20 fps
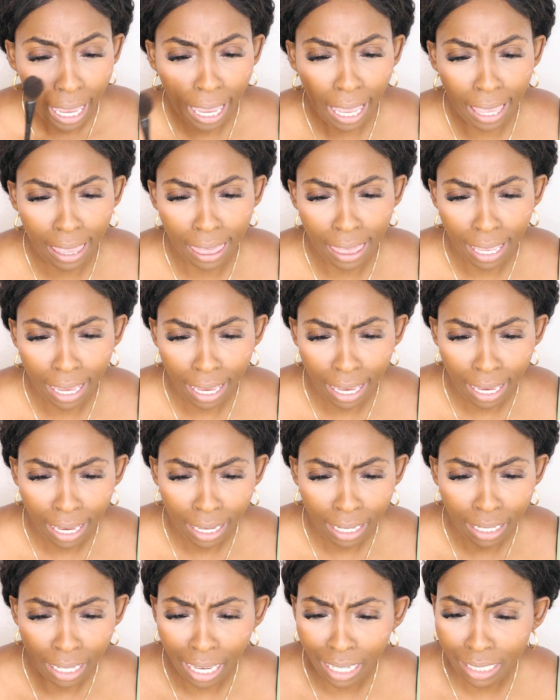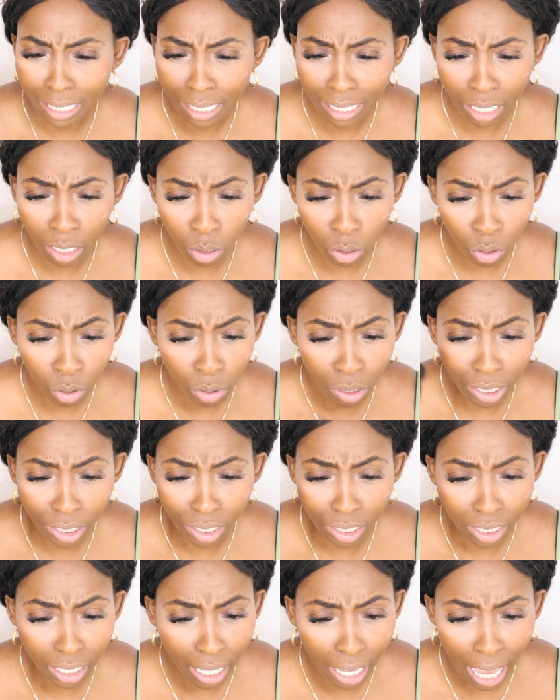And then like single and
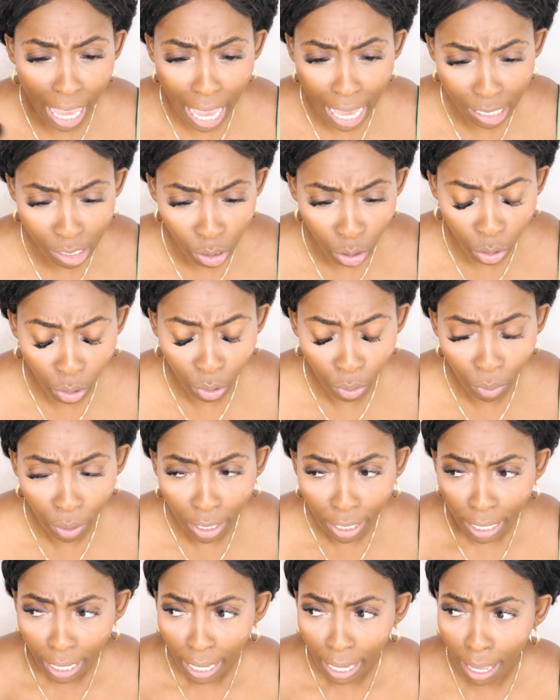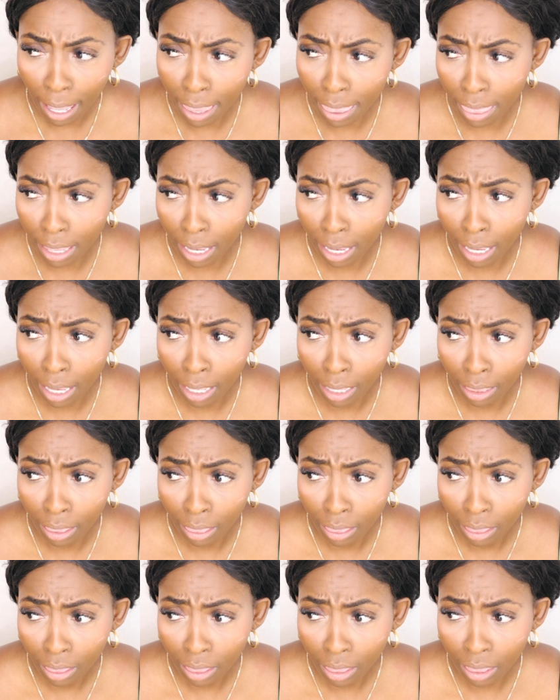just like an asshole. And
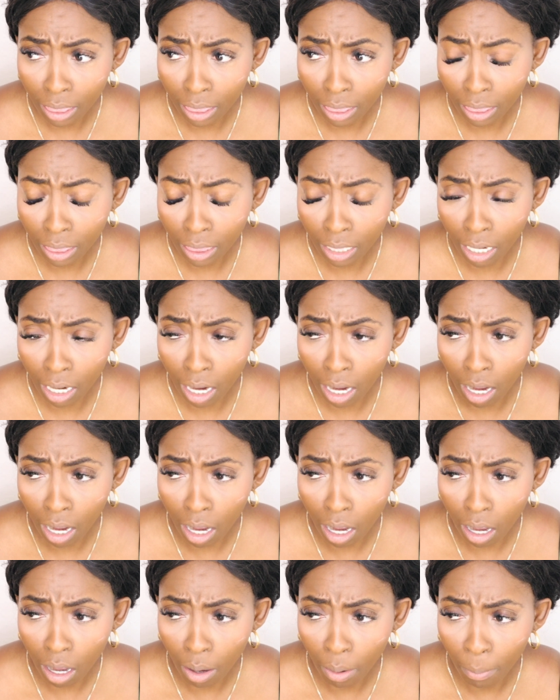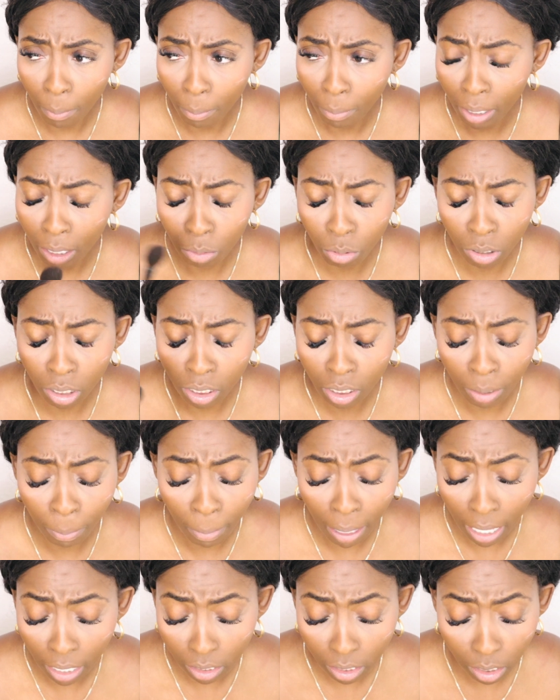then um it was just a
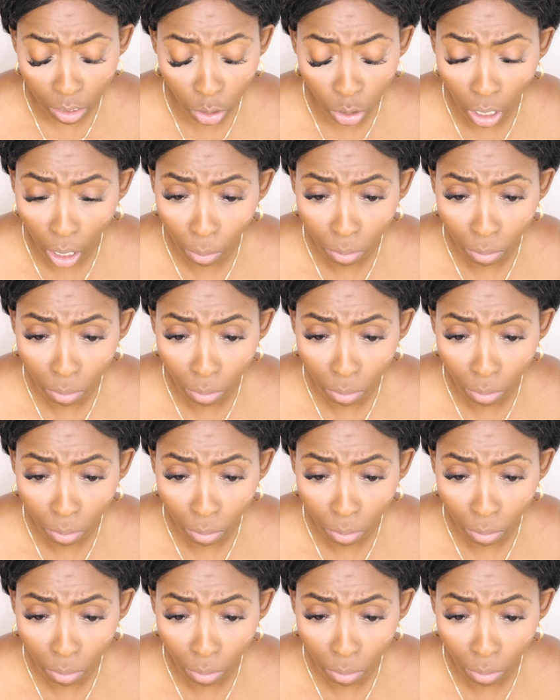mess. So